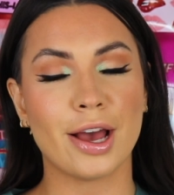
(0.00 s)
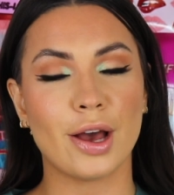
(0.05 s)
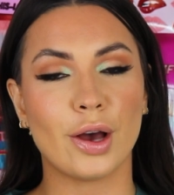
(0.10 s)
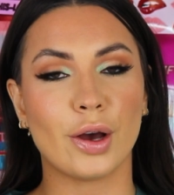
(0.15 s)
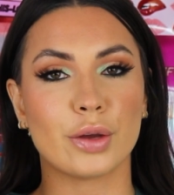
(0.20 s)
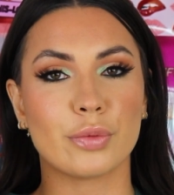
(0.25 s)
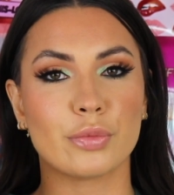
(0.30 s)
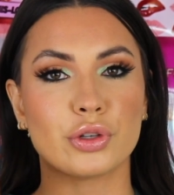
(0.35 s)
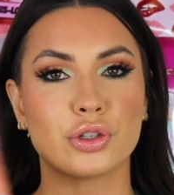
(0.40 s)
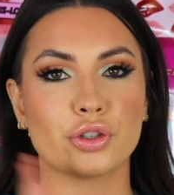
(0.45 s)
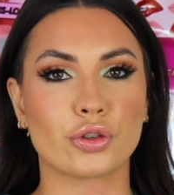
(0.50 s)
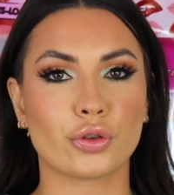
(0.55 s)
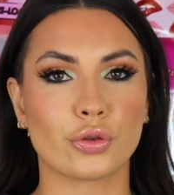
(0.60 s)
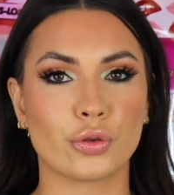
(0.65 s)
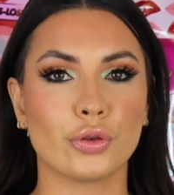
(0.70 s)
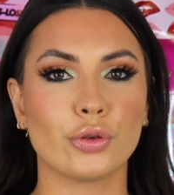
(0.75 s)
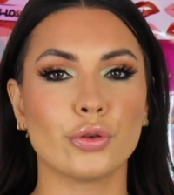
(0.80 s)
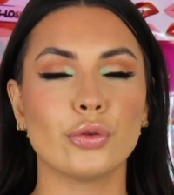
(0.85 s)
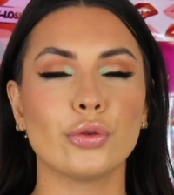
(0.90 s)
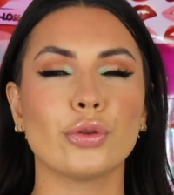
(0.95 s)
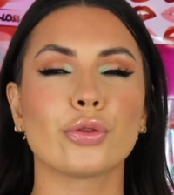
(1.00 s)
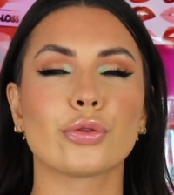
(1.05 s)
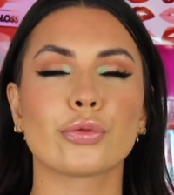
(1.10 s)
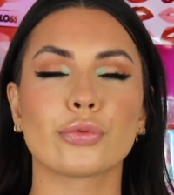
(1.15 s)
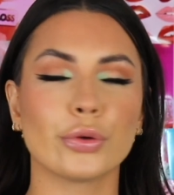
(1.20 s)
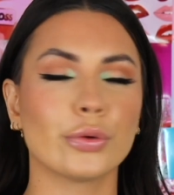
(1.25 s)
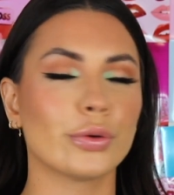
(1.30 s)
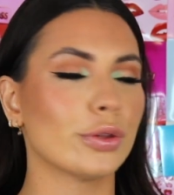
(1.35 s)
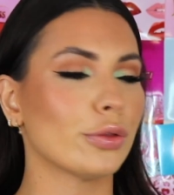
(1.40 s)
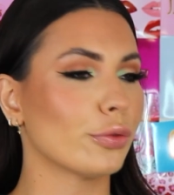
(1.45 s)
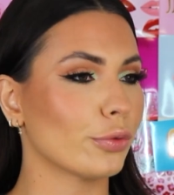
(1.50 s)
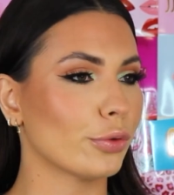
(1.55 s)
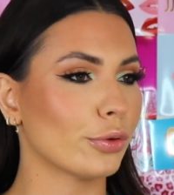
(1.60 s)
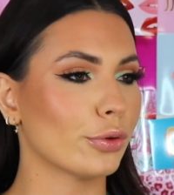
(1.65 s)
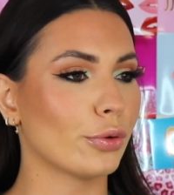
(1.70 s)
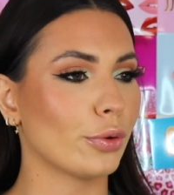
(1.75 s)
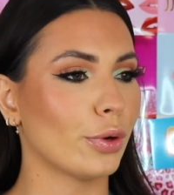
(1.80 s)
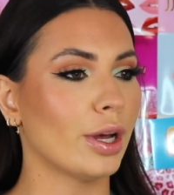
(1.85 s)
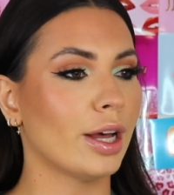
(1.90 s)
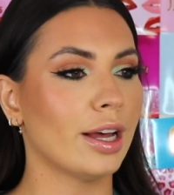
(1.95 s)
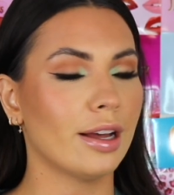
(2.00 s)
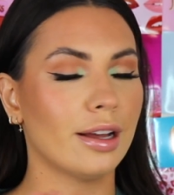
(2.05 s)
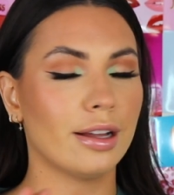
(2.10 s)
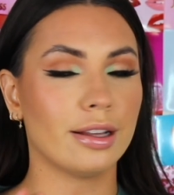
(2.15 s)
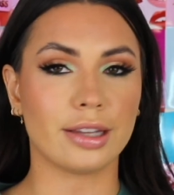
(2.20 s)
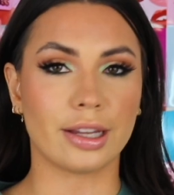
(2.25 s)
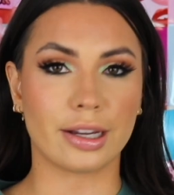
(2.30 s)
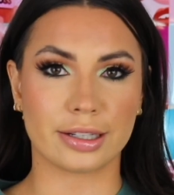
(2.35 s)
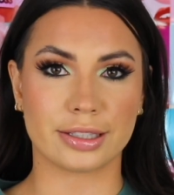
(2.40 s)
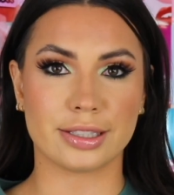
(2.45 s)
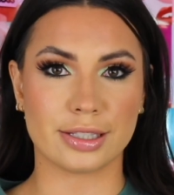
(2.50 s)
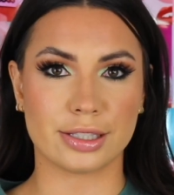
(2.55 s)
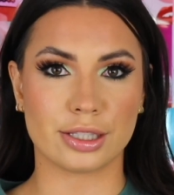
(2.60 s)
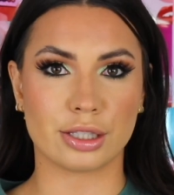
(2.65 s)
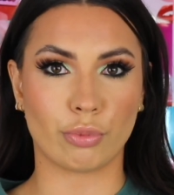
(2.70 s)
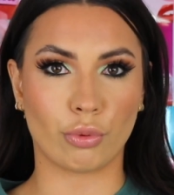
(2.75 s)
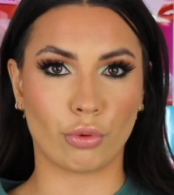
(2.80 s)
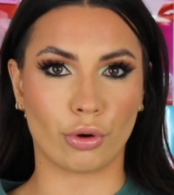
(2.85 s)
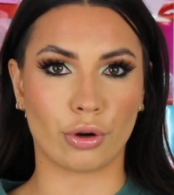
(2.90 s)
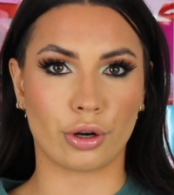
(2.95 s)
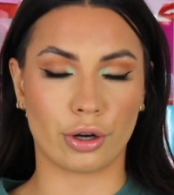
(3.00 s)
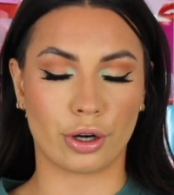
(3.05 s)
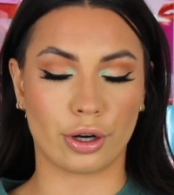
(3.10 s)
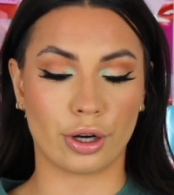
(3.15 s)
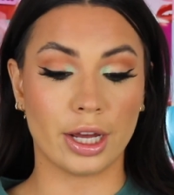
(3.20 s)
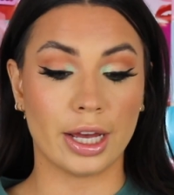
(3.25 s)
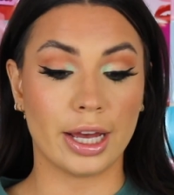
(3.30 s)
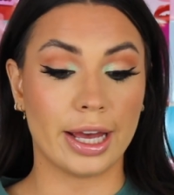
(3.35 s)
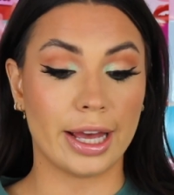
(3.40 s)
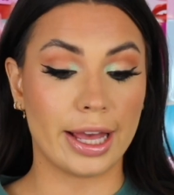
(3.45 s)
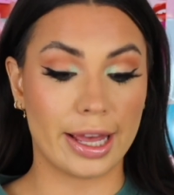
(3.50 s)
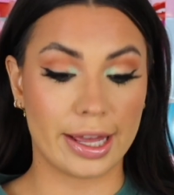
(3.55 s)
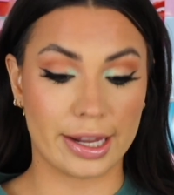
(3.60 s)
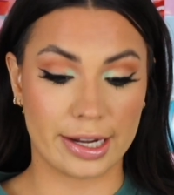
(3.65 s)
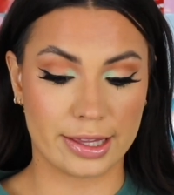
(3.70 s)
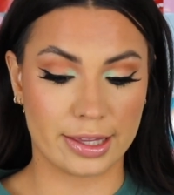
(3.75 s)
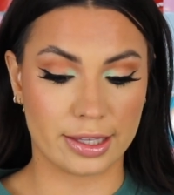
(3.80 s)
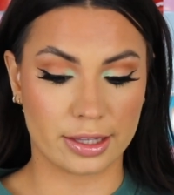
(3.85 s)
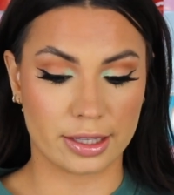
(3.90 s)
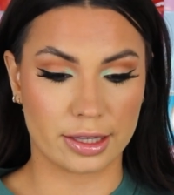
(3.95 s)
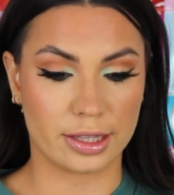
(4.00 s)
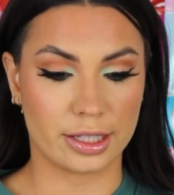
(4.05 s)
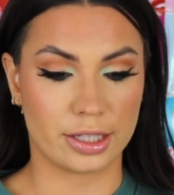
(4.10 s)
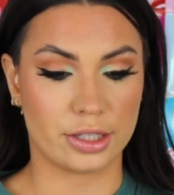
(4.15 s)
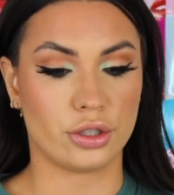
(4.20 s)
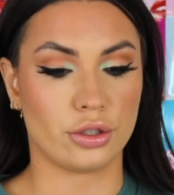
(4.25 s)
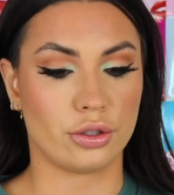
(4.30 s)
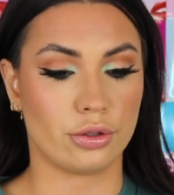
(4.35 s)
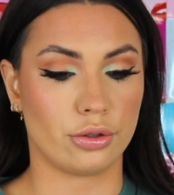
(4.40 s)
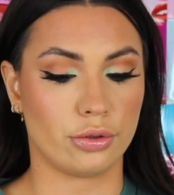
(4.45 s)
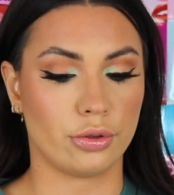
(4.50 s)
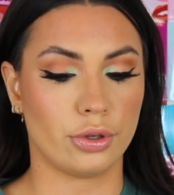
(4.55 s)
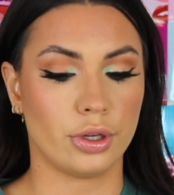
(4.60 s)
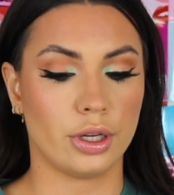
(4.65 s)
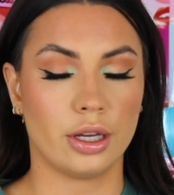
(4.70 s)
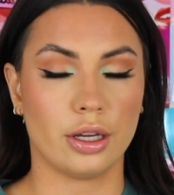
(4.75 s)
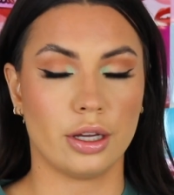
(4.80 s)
I'm a true through and through Luxy supporter, anything that they do.